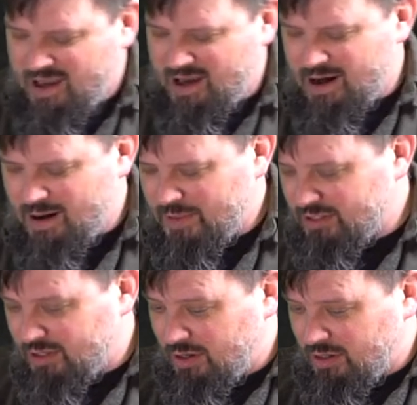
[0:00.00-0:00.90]
it's
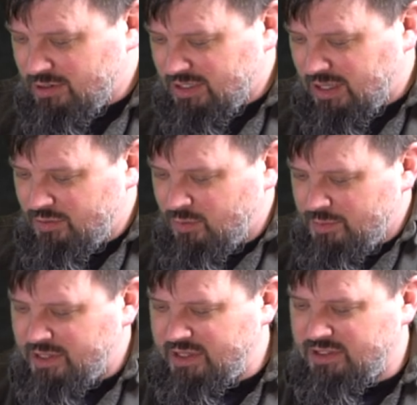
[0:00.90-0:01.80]
all solid one
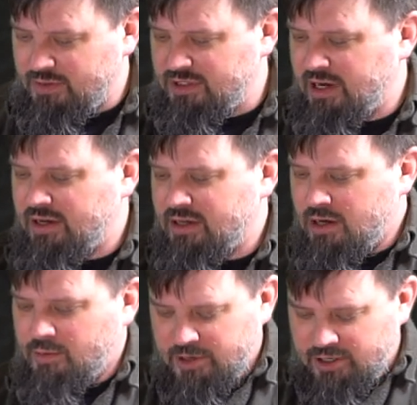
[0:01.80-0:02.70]
piece, so it's not going to
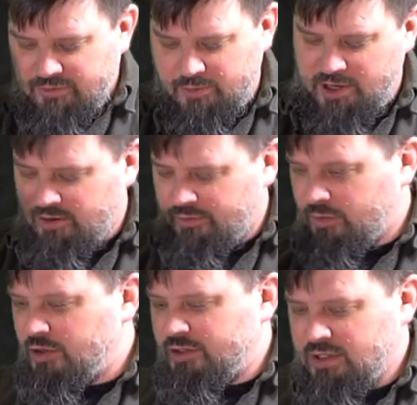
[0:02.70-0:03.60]
come apart for better or for
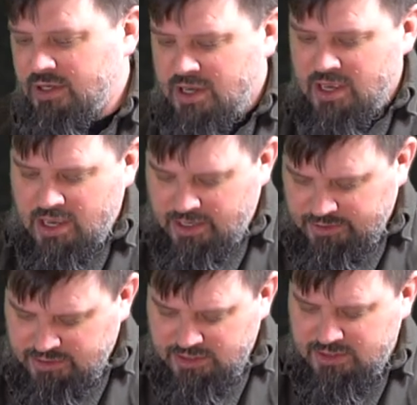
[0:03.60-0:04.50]
worse. And it's
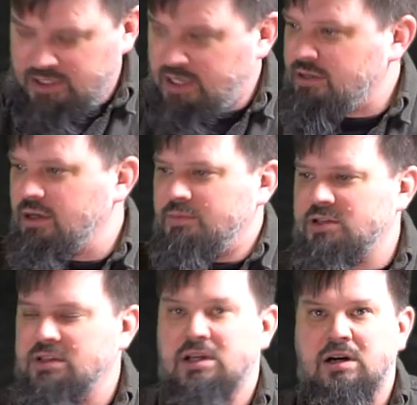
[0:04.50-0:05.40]
a decent sized grip,
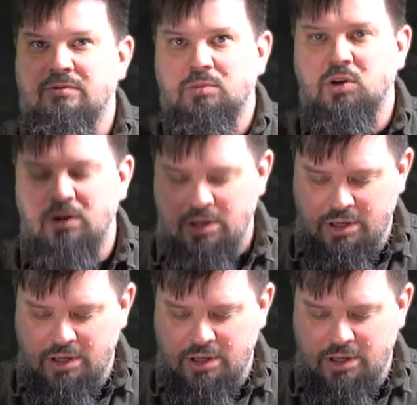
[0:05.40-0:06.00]
decently comfortable.